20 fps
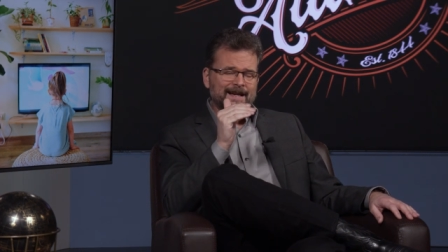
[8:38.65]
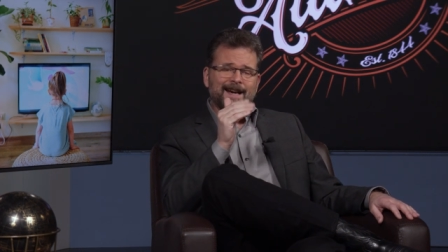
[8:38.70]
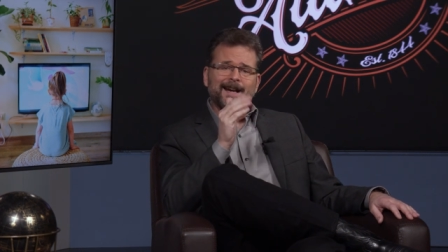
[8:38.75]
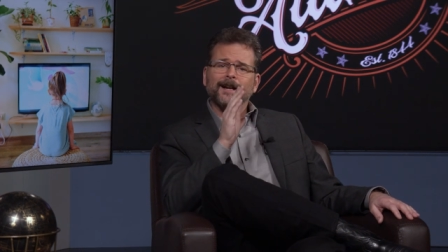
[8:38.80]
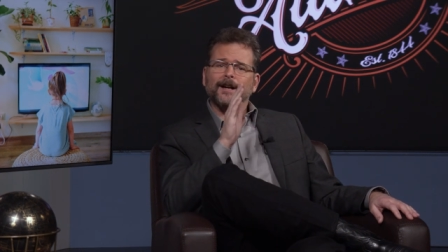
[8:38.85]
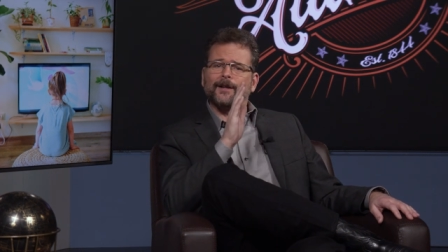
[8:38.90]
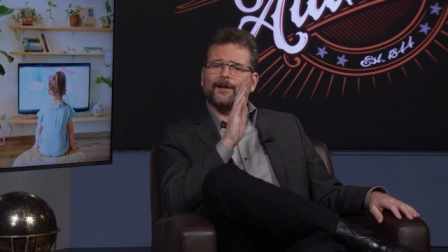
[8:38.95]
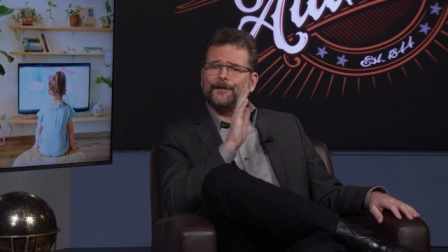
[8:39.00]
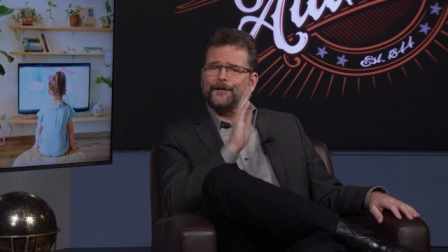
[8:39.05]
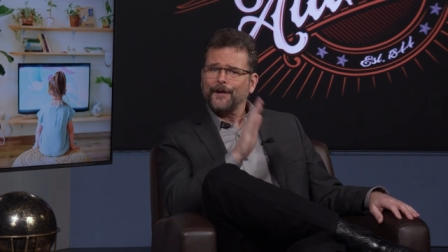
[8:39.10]

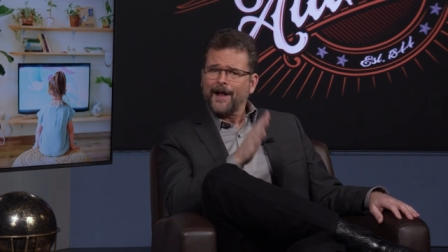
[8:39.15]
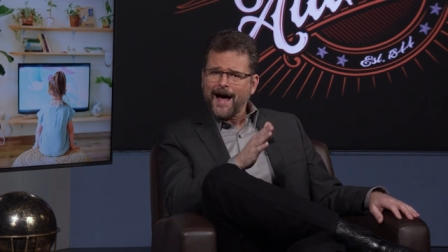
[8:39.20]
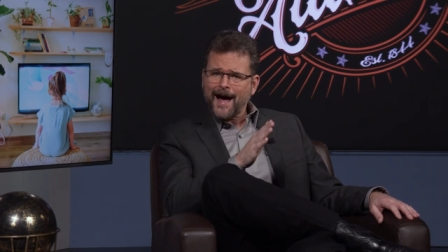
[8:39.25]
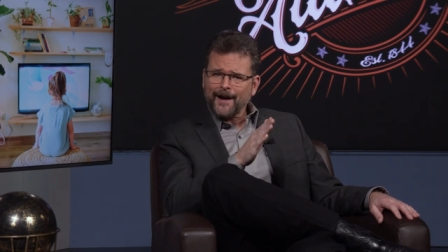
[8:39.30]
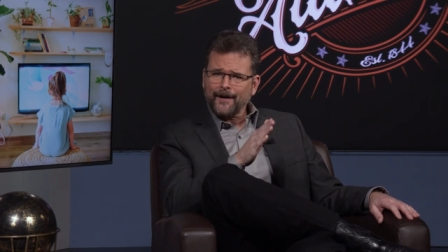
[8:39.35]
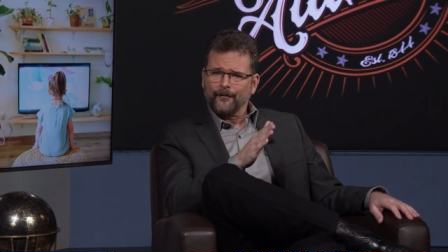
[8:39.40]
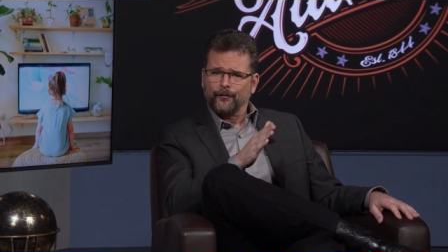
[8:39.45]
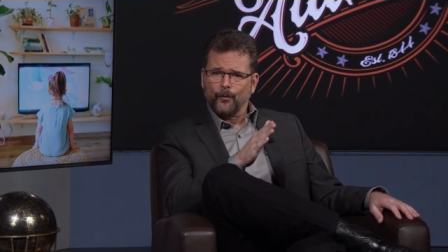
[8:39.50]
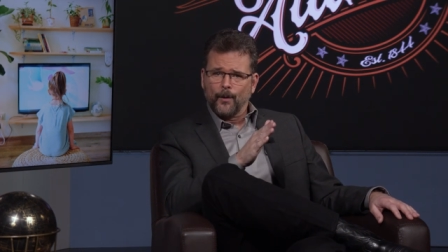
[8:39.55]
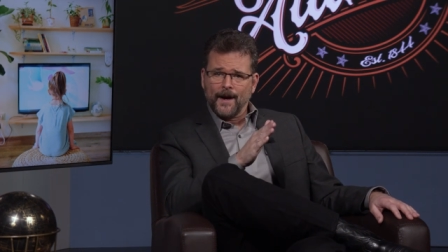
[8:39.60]
in a
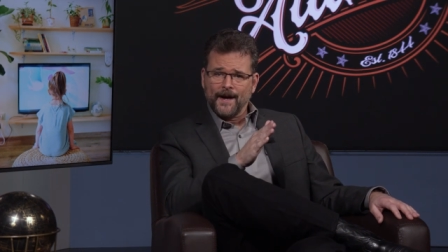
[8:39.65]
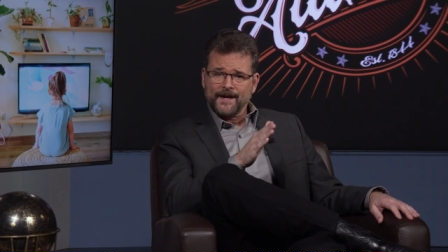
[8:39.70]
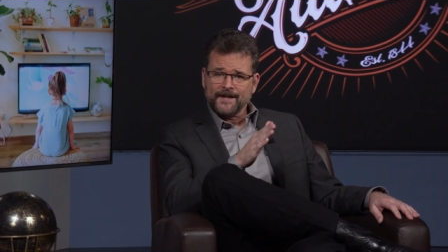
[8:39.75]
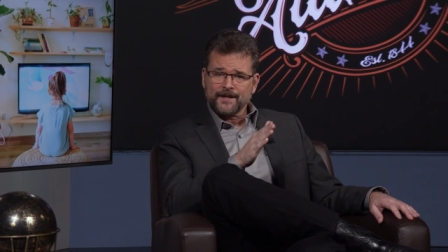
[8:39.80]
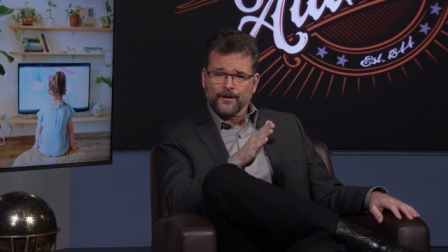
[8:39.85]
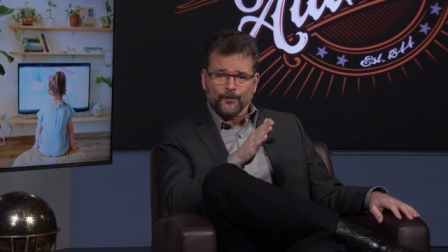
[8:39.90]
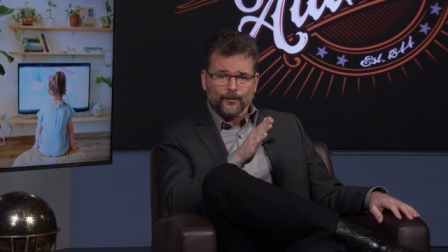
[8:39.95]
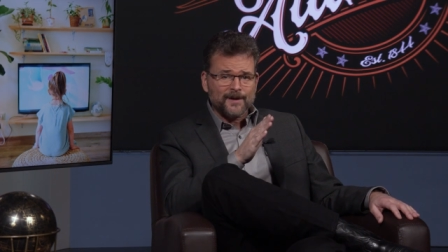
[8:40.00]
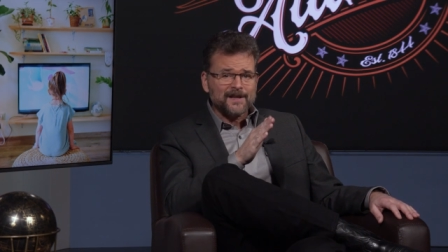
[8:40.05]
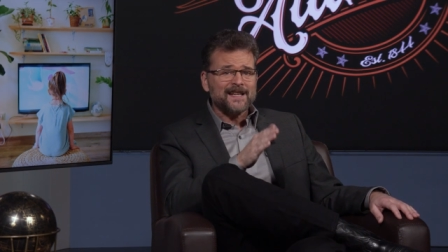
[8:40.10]
lot of
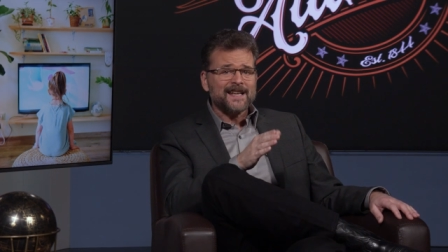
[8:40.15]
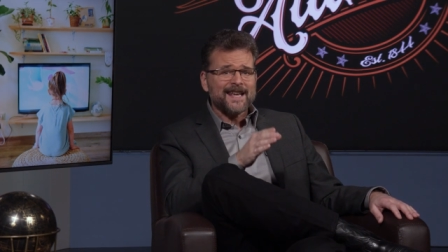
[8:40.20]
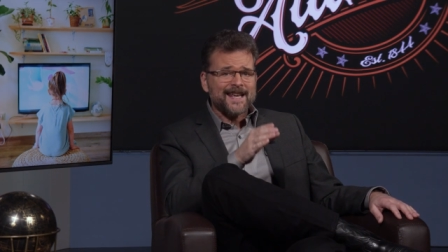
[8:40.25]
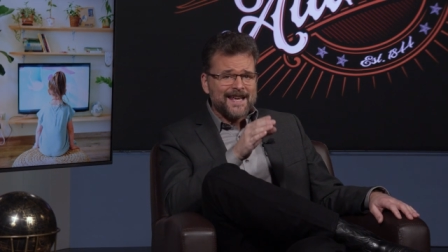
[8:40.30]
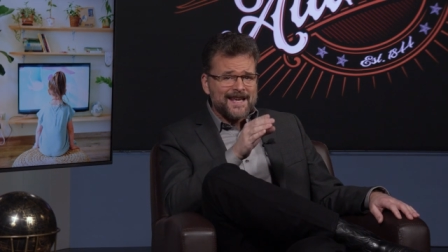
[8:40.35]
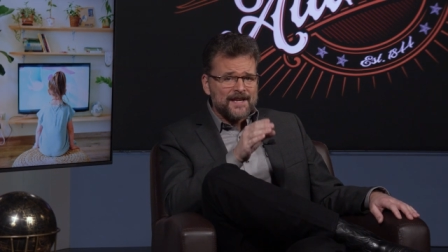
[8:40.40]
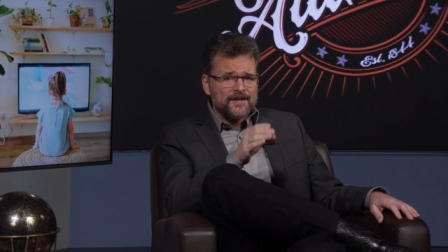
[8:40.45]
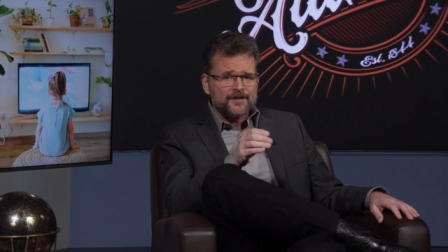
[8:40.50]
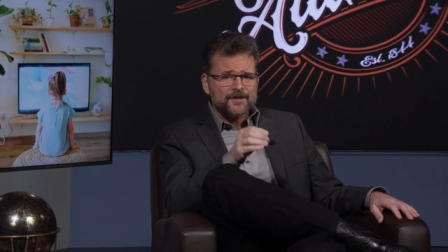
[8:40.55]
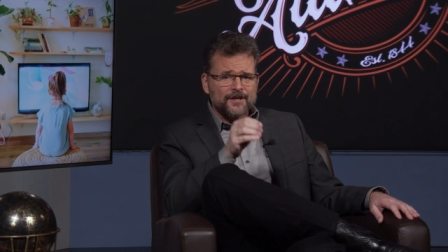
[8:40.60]
ways, it really
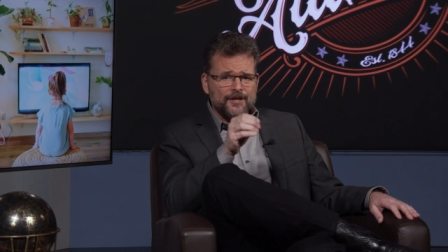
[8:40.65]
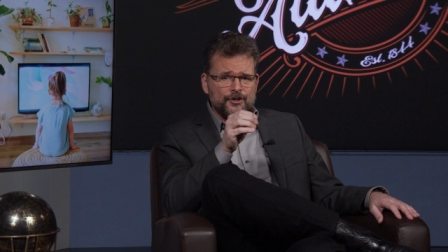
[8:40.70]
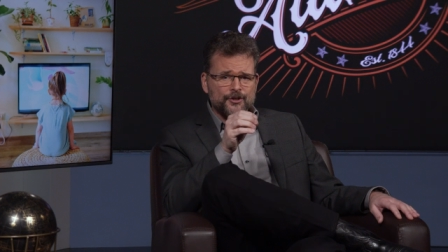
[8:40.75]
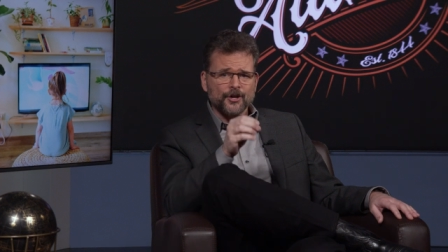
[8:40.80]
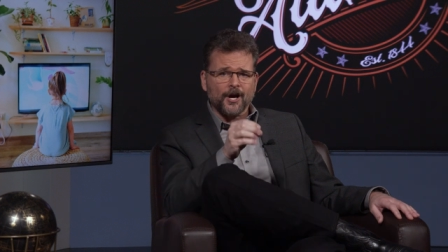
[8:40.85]
is the